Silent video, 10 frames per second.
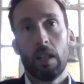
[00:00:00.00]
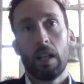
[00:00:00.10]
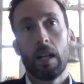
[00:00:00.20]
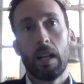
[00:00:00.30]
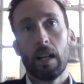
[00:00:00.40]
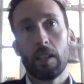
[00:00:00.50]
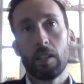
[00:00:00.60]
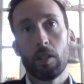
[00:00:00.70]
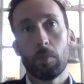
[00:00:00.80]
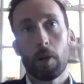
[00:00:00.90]

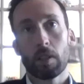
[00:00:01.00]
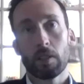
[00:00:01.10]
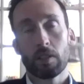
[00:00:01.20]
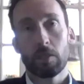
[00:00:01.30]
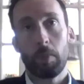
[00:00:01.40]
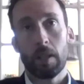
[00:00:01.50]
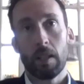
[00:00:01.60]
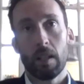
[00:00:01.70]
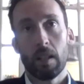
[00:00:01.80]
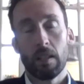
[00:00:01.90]
Marcus is big
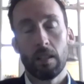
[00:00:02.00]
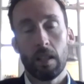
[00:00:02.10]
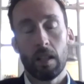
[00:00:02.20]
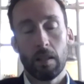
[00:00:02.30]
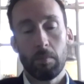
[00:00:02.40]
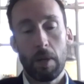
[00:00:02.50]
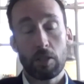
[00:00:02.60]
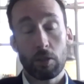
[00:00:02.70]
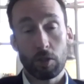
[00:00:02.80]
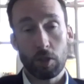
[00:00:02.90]
on
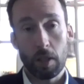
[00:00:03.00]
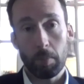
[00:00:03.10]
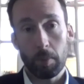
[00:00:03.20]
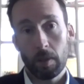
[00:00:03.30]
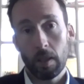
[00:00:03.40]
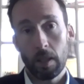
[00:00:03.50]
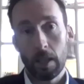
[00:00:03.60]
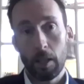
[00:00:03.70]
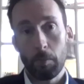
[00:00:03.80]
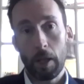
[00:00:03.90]
mentorship,
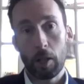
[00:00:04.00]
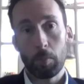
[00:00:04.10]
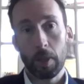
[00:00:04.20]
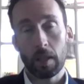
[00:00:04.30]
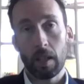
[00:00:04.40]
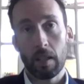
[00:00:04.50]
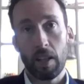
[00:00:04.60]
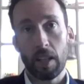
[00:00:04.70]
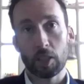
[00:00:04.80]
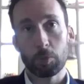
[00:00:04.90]
helping kind of
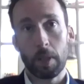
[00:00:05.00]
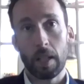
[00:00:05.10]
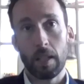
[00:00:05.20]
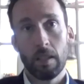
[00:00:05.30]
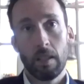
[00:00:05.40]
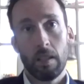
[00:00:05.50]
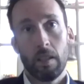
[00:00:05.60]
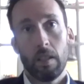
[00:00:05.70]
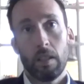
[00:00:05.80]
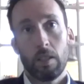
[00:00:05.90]
expedite
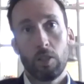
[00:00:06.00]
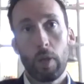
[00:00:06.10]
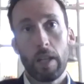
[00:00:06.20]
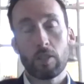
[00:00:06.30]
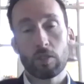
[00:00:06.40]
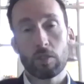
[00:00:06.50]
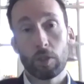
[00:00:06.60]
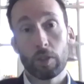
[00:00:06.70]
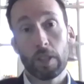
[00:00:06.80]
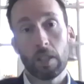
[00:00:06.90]
new agents'
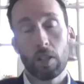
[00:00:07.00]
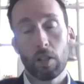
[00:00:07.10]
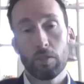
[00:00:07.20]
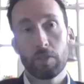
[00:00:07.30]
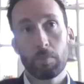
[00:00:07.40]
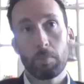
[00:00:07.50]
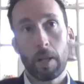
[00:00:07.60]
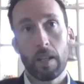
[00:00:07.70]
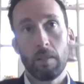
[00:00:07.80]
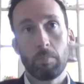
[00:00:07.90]
learning curves
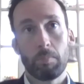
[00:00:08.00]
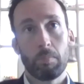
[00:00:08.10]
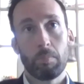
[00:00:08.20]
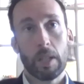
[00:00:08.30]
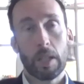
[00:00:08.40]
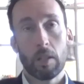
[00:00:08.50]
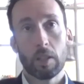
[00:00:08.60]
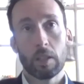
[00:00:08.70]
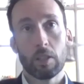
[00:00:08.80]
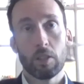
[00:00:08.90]
by
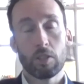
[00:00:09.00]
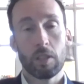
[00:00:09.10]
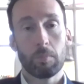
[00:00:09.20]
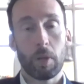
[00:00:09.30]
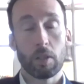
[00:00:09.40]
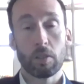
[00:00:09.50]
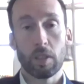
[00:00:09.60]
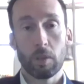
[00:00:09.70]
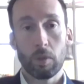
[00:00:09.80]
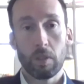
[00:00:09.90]
encouraging
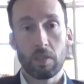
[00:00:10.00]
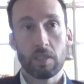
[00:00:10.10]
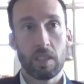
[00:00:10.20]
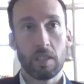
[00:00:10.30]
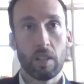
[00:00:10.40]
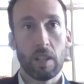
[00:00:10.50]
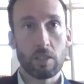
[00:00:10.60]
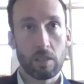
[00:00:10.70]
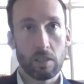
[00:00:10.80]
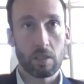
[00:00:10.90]
partnering with senior
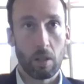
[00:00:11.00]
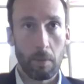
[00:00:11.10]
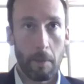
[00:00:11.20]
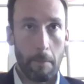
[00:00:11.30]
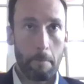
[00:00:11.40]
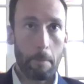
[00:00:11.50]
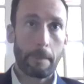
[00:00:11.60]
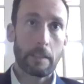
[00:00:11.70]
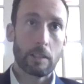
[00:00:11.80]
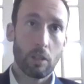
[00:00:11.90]
agents. So
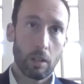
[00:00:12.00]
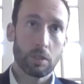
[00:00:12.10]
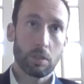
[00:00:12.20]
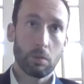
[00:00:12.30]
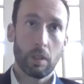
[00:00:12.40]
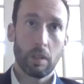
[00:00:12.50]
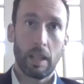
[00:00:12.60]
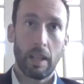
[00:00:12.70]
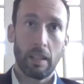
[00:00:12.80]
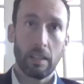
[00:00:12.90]
Sean was the one that
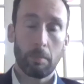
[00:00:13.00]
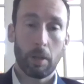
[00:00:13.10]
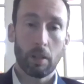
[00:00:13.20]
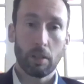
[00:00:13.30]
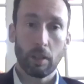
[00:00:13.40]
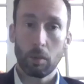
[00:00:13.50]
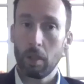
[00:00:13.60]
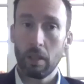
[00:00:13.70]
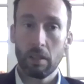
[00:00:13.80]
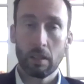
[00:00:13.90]
I ended up partnering
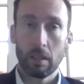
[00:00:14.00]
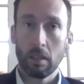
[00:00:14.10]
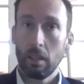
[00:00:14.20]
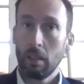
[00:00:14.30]
with, and